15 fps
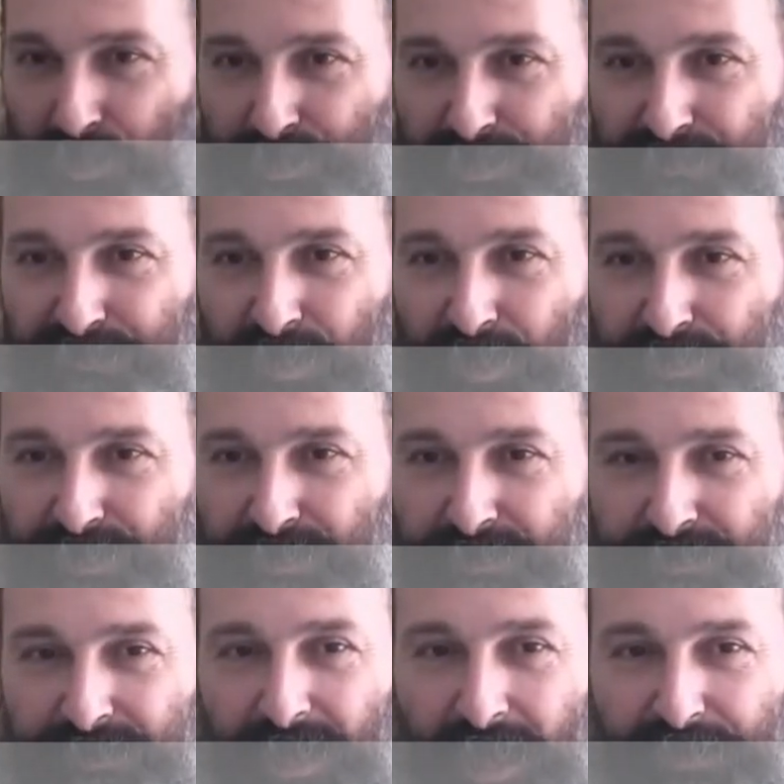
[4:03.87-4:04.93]
close the
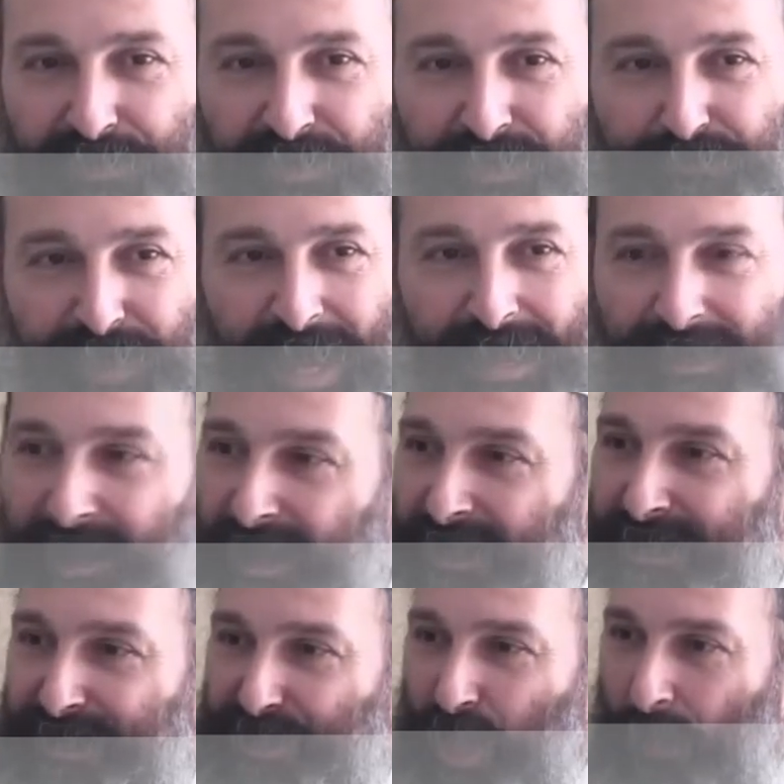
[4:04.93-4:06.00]
faucet. Nothing bad.
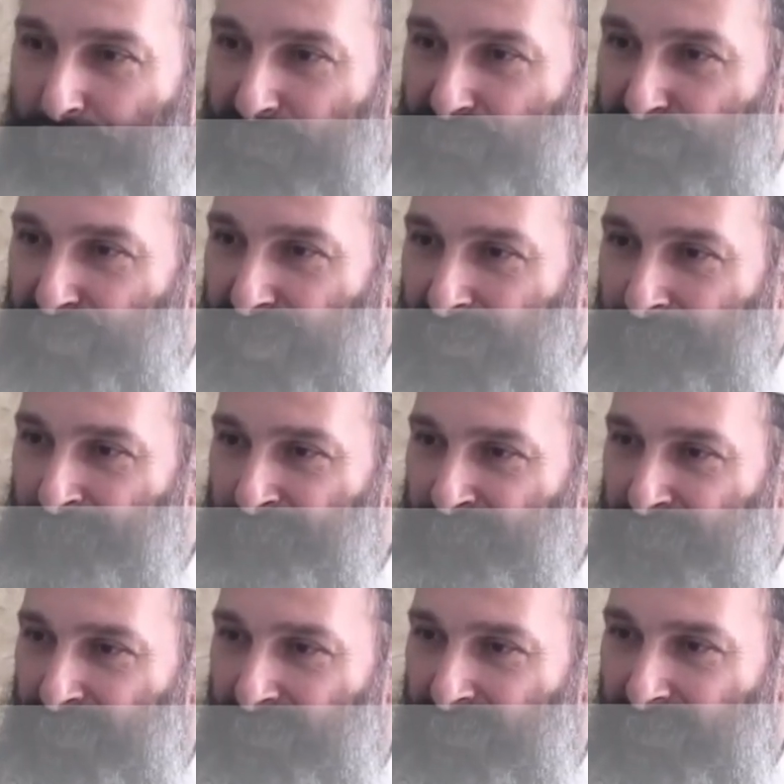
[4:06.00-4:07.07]
Stop everything.
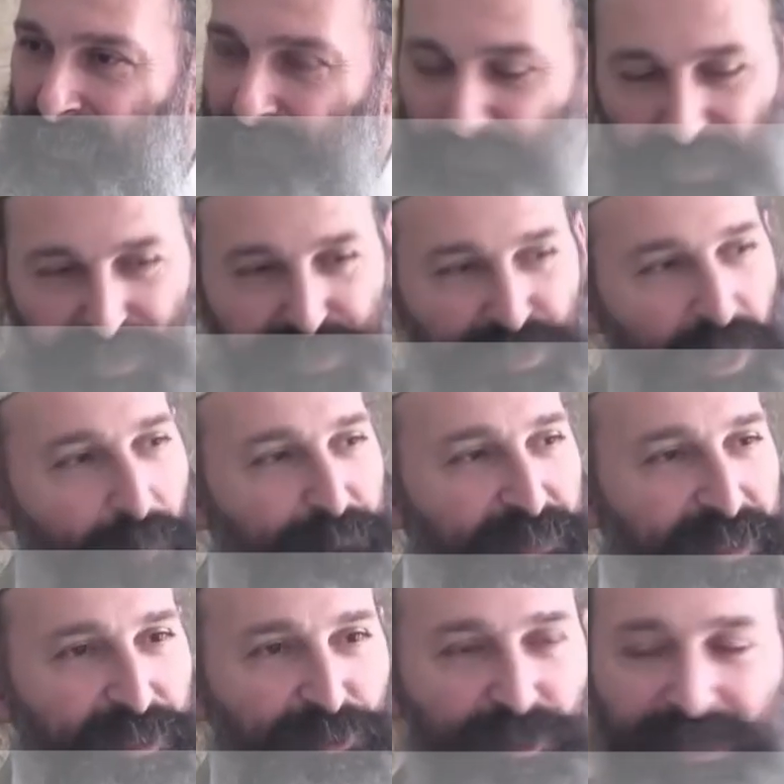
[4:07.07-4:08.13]
By
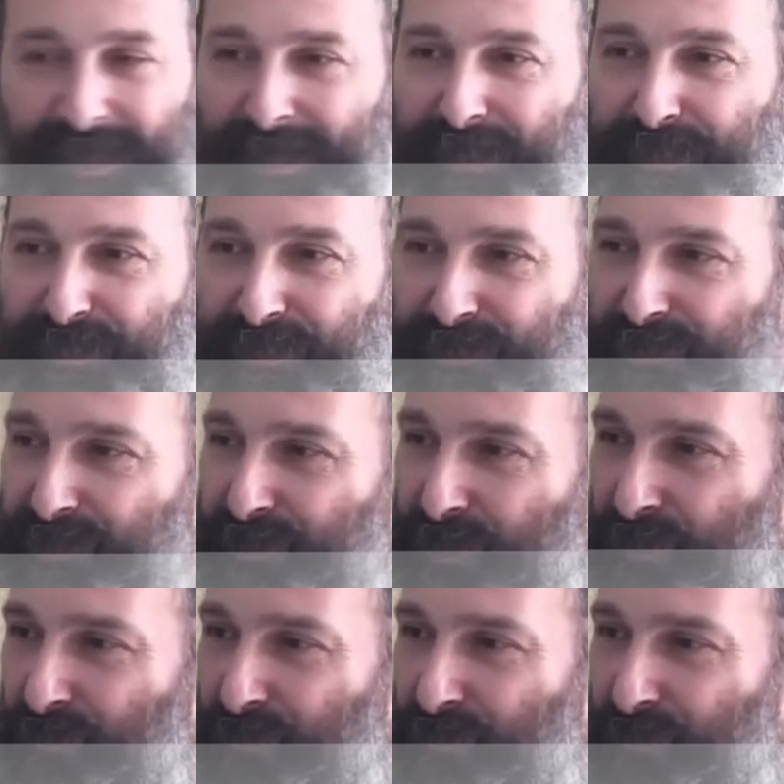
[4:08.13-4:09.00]
stopping, you at least, you